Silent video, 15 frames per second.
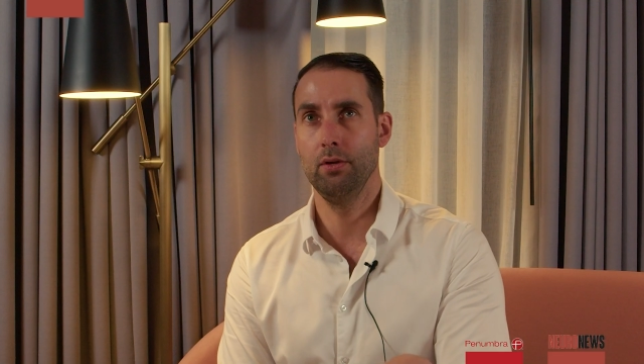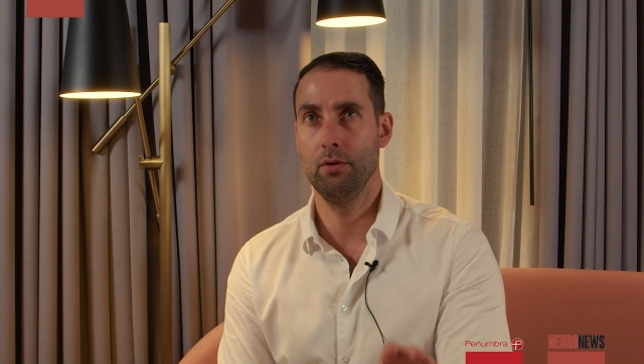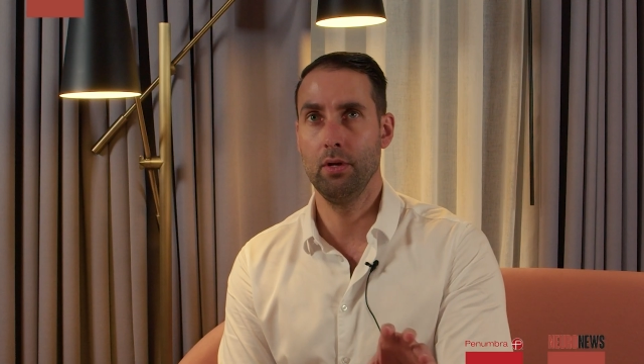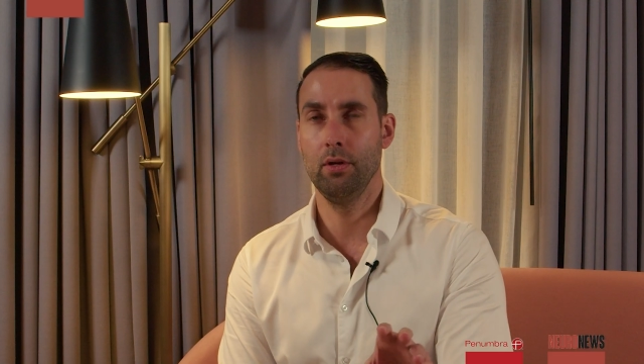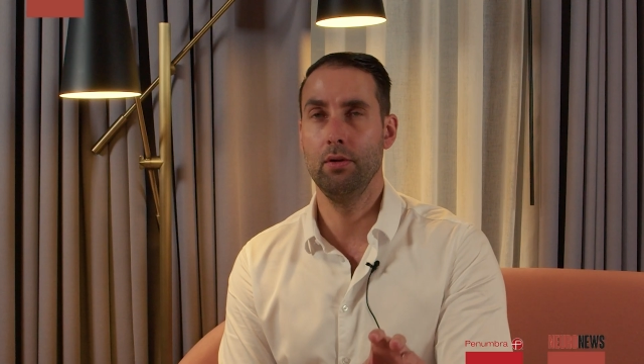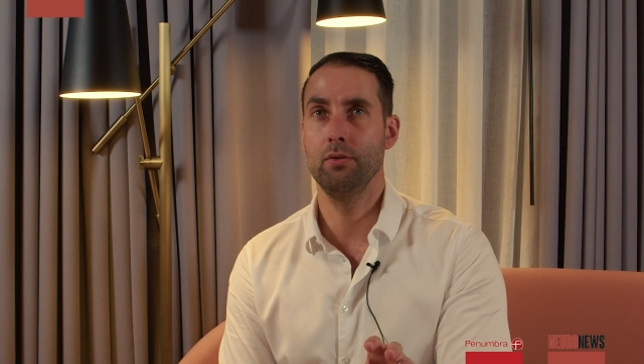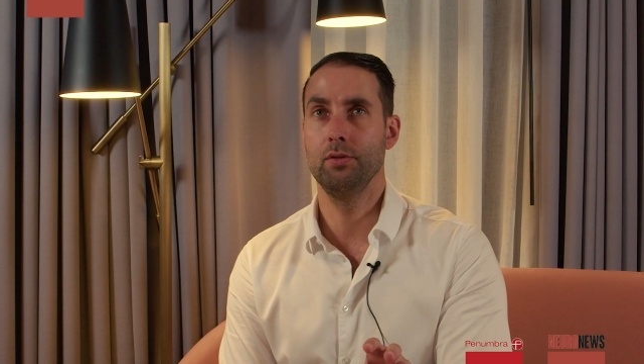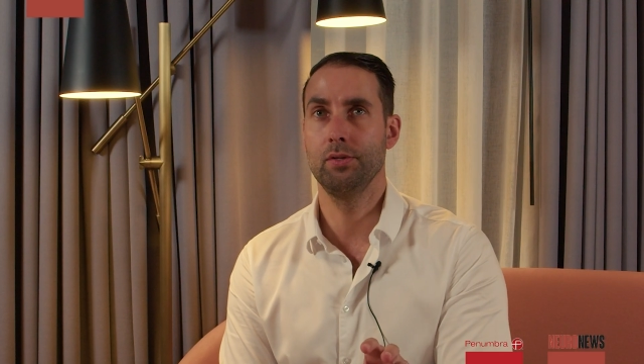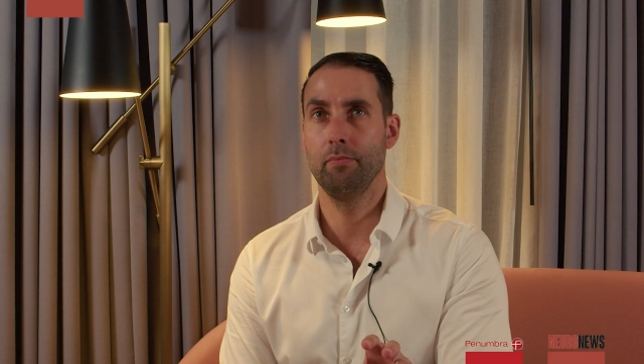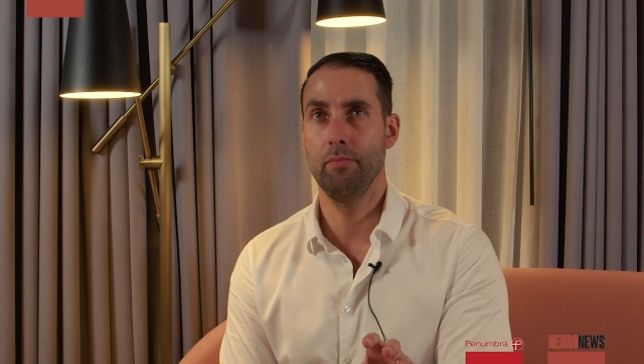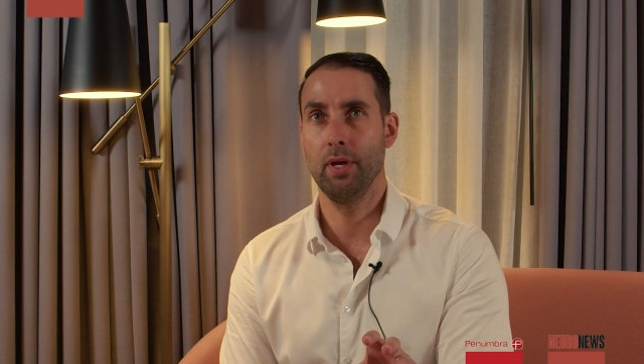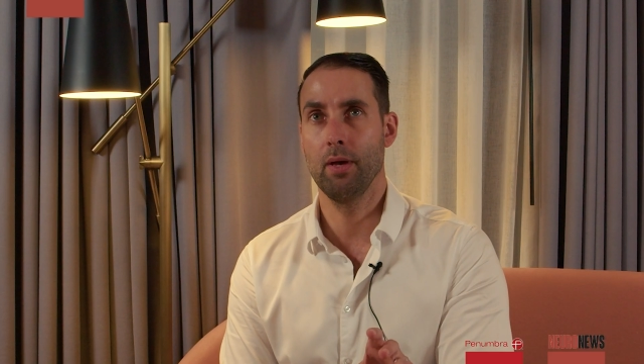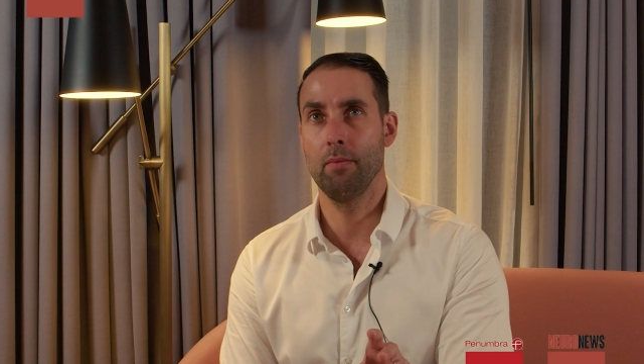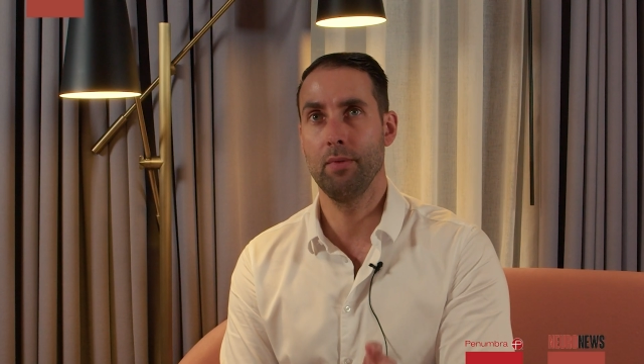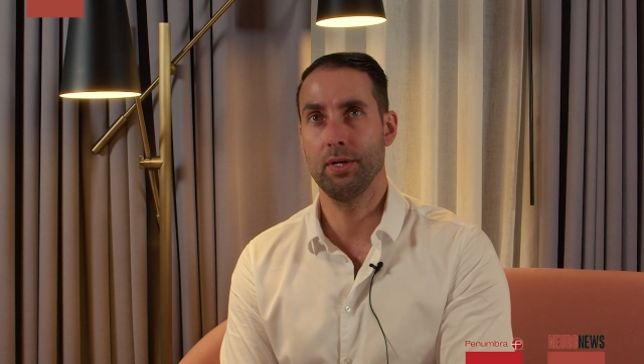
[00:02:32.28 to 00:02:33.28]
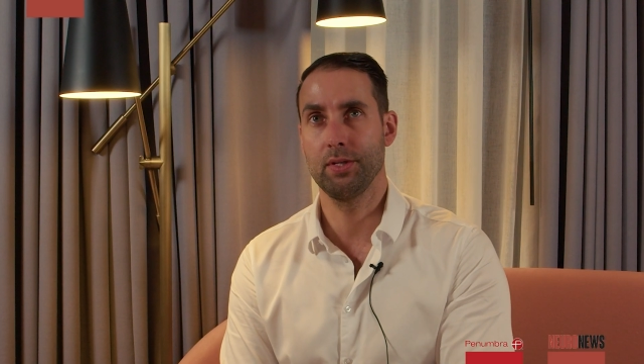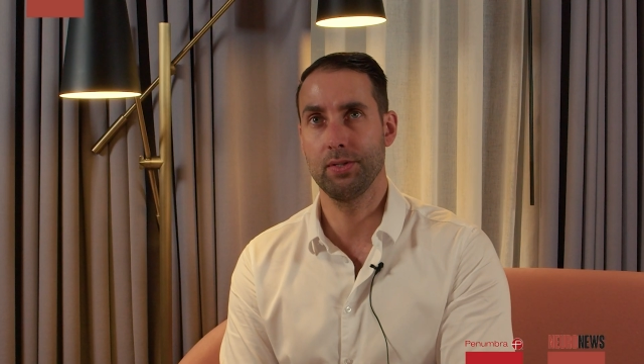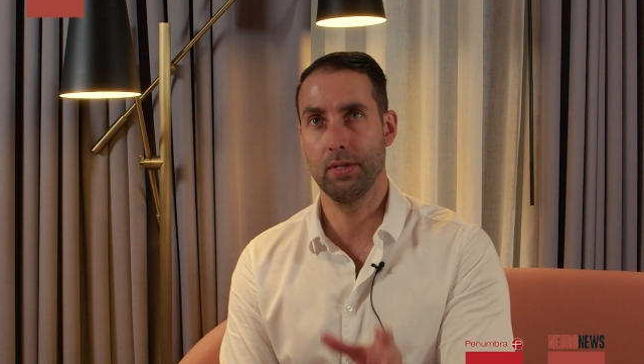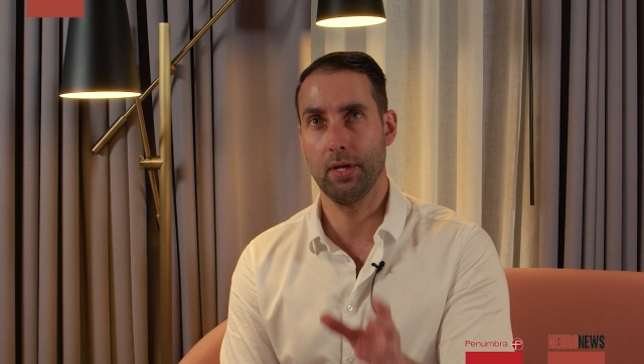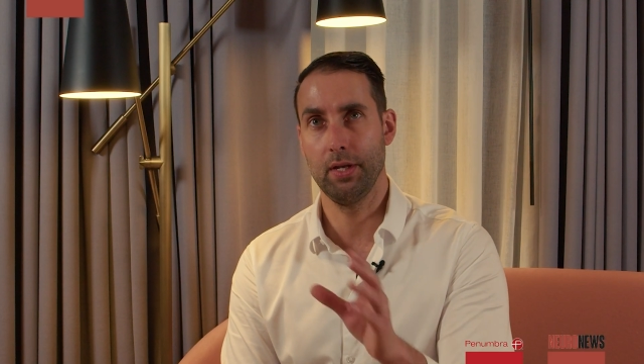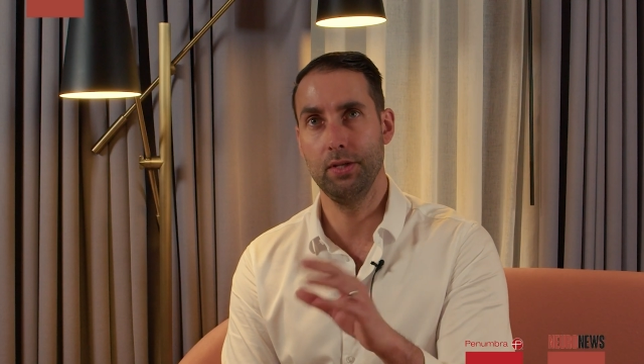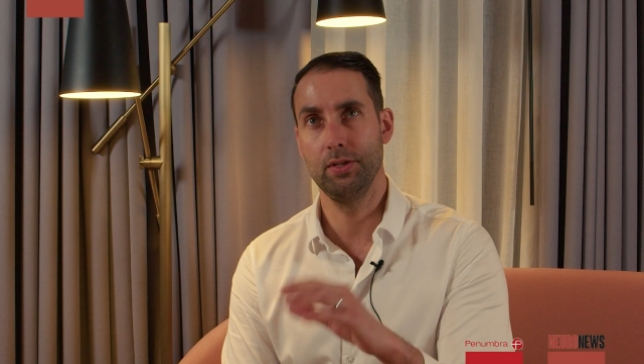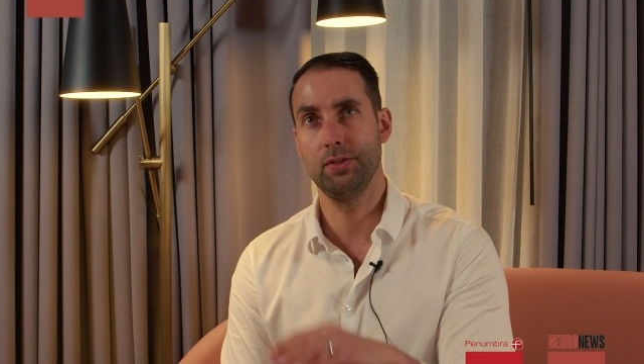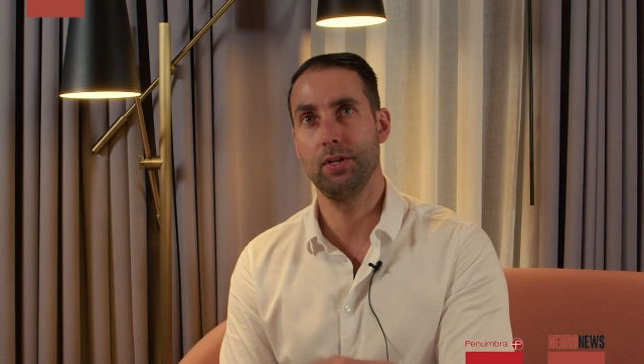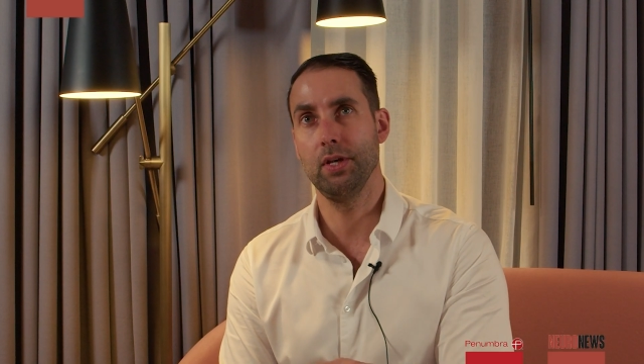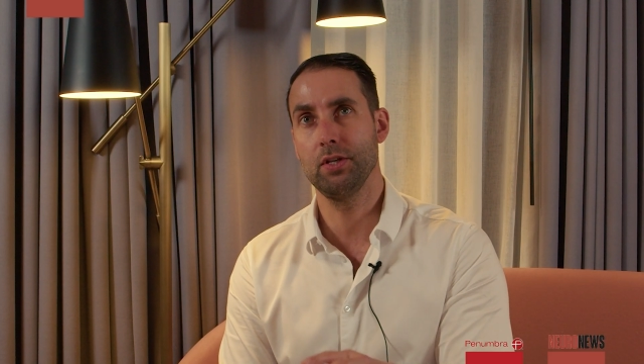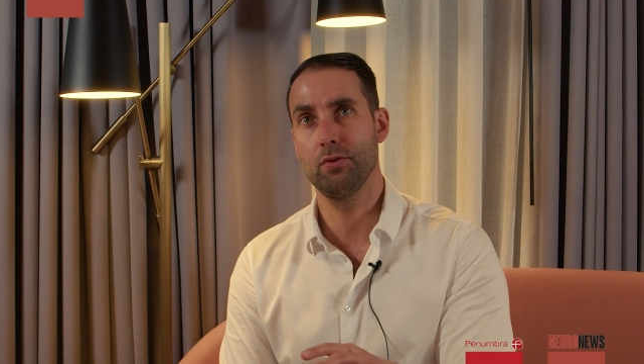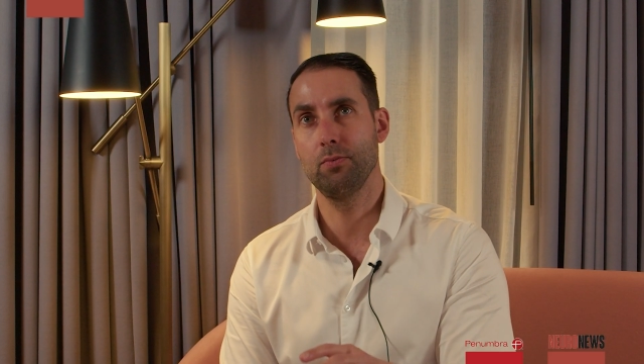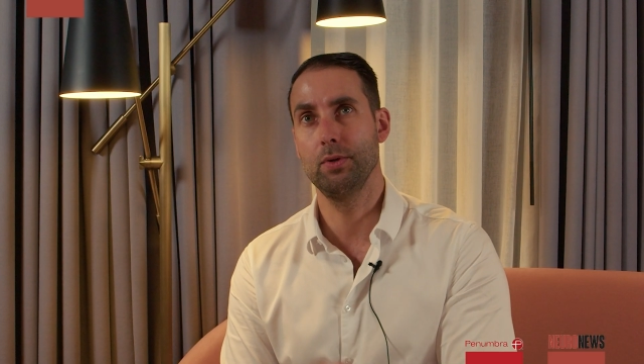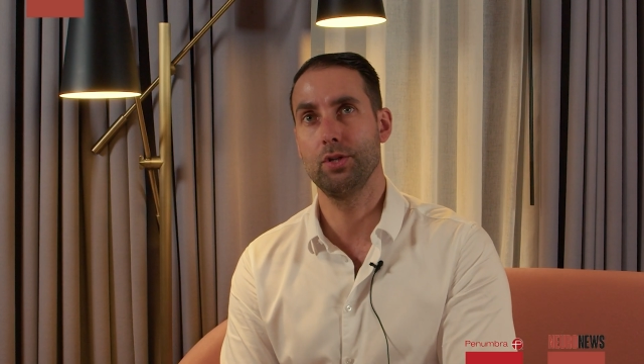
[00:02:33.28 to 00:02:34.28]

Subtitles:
you can use a BMX 96,